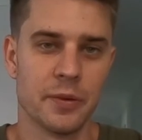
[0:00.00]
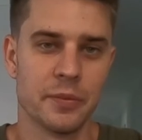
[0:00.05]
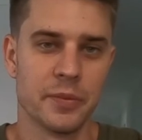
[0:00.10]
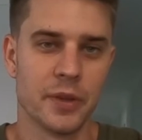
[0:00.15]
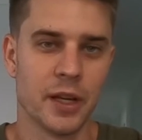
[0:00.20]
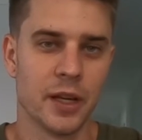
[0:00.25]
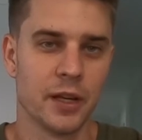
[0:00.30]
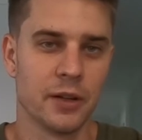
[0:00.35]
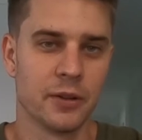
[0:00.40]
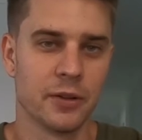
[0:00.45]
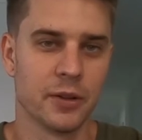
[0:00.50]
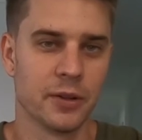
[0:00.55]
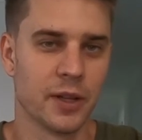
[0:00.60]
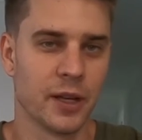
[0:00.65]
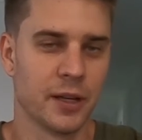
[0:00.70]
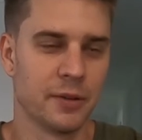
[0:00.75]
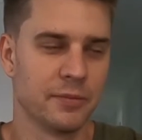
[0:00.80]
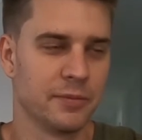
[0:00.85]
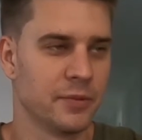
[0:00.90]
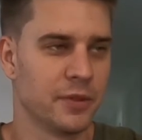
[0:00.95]

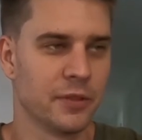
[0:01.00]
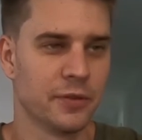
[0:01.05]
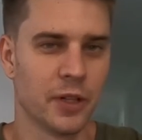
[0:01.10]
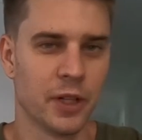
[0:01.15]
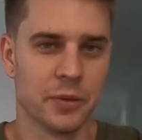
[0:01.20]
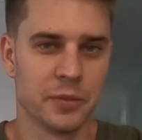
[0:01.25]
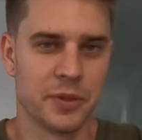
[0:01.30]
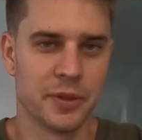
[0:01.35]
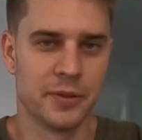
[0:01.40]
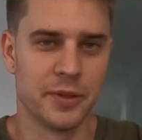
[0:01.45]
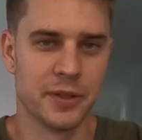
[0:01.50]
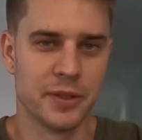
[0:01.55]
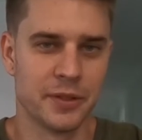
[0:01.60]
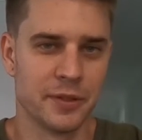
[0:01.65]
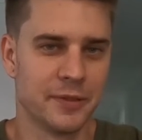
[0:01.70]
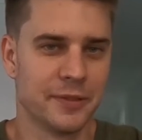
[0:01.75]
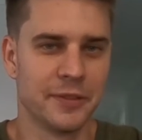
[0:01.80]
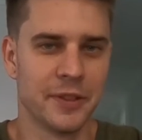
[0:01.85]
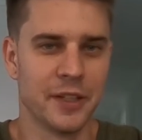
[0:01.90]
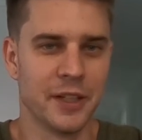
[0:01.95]
They developed this
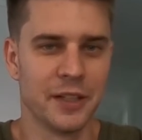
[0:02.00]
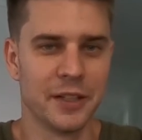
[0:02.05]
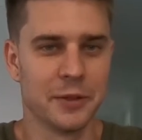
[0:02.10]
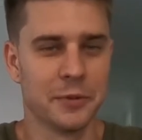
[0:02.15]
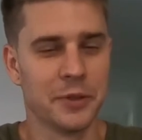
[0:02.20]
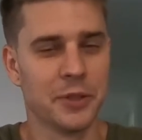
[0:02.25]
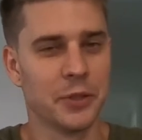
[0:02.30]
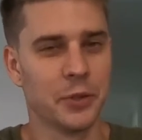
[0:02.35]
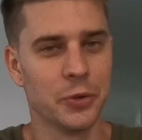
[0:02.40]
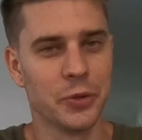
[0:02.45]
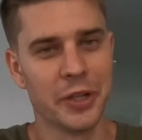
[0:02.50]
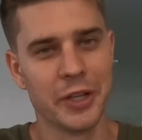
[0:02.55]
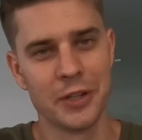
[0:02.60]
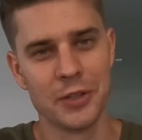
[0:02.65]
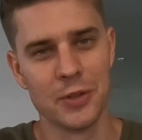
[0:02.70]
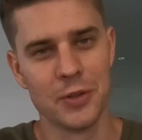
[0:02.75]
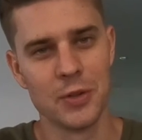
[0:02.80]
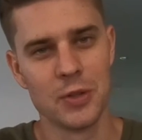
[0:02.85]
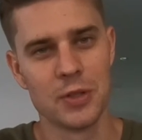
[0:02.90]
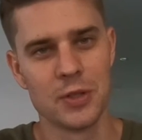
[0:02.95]
fitting that we all
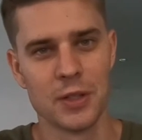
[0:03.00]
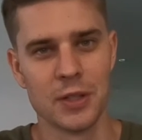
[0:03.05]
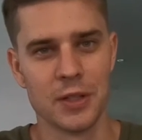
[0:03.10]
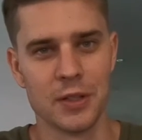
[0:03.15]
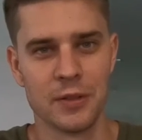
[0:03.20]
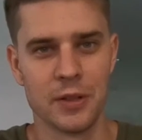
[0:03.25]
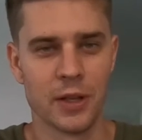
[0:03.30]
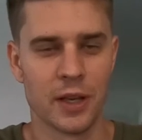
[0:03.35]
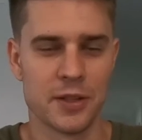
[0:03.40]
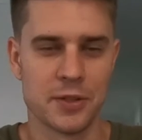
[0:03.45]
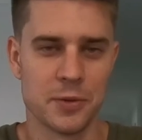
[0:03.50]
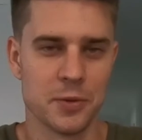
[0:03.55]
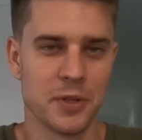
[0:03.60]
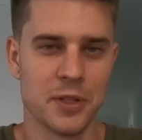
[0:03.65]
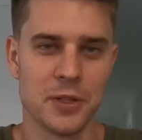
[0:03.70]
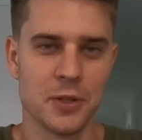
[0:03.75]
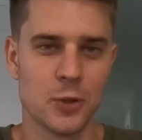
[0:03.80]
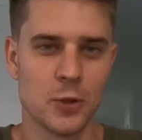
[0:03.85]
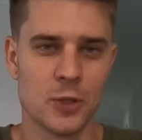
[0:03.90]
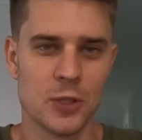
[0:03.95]
now use that has a
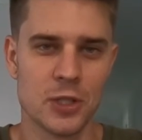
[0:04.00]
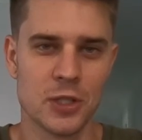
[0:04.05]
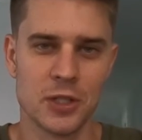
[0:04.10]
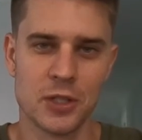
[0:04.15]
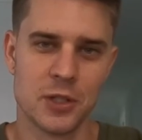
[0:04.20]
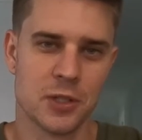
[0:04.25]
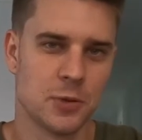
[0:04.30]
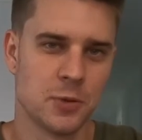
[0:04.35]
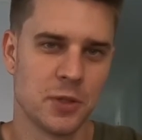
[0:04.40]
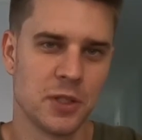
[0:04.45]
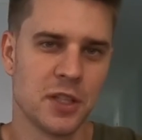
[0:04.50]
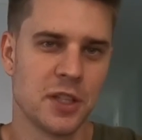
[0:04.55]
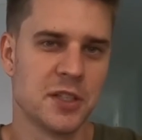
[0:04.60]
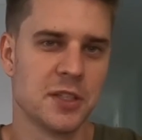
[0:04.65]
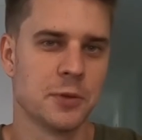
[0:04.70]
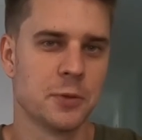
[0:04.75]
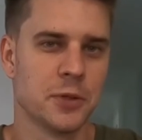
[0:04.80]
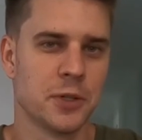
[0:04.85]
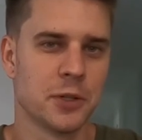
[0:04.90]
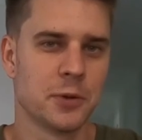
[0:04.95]
really good seal and is really
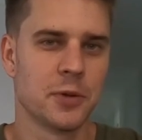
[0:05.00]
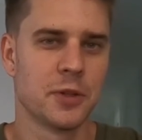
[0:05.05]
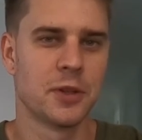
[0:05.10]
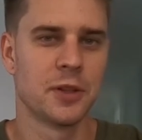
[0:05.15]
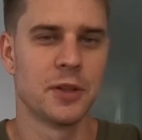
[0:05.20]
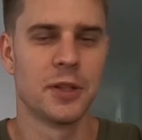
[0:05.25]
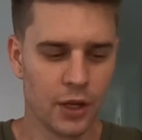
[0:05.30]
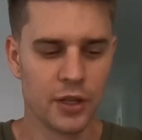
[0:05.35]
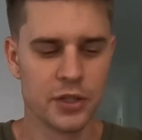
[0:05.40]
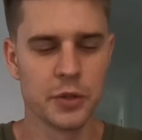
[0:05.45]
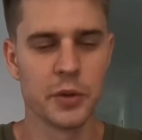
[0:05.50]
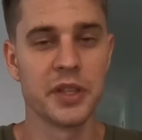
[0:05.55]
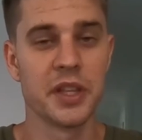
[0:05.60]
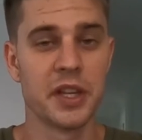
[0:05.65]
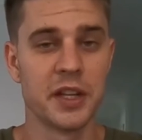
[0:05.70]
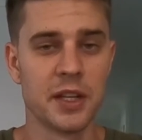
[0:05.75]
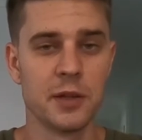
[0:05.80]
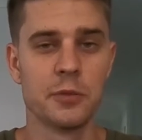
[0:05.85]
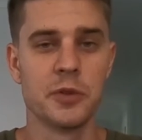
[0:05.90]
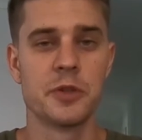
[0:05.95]
easy to work with. So what
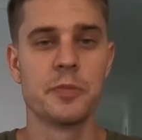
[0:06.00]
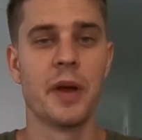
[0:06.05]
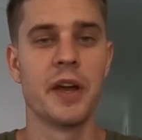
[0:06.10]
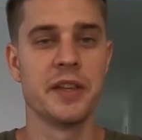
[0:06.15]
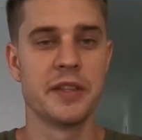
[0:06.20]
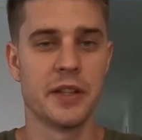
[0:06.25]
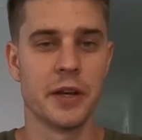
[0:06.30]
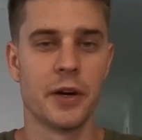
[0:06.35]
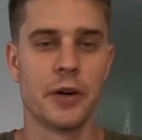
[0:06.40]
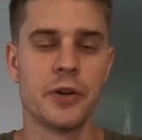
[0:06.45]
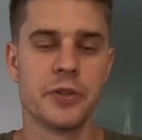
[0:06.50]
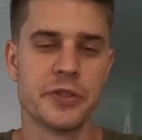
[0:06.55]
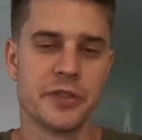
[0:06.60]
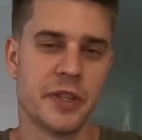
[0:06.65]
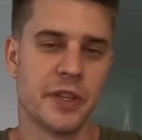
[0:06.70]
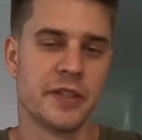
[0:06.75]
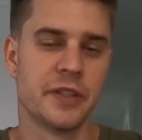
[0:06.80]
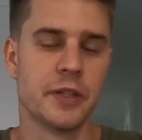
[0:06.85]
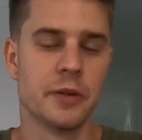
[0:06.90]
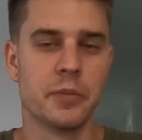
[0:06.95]
they did was base the whole
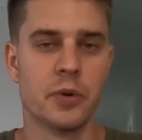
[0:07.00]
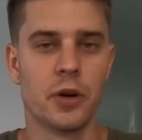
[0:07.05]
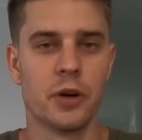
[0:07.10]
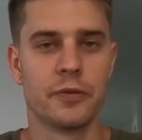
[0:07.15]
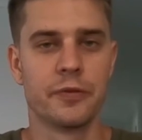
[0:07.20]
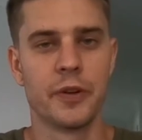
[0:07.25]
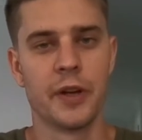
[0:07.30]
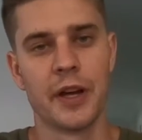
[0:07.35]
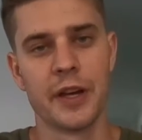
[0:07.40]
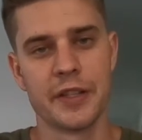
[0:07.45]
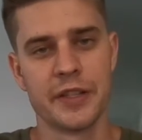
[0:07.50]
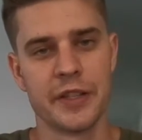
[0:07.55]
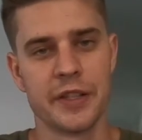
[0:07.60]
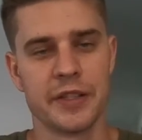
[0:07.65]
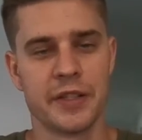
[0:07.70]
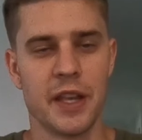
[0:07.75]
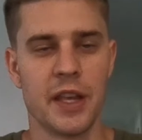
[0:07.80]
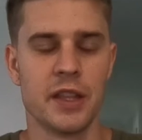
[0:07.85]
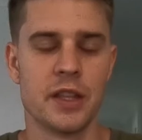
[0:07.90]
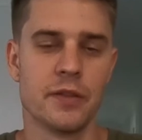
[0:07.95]
system off
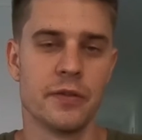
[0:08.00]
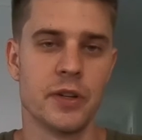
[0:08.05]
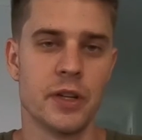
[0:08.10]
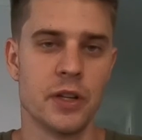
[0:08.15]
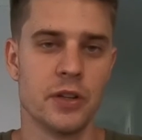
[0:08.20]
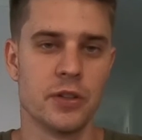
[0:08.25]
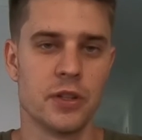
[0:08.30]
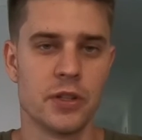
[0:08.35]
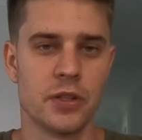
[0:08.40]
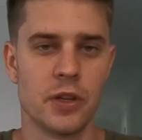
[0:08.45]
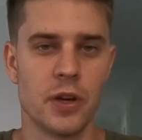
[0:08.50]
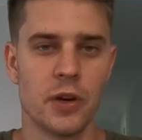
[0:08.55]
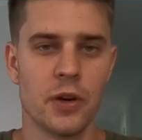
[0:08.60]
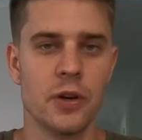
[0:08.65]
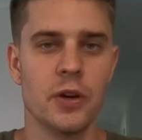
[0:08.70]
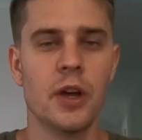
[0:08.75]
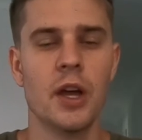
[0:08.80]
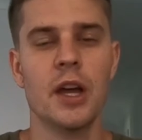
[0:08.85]
16th of an inch. So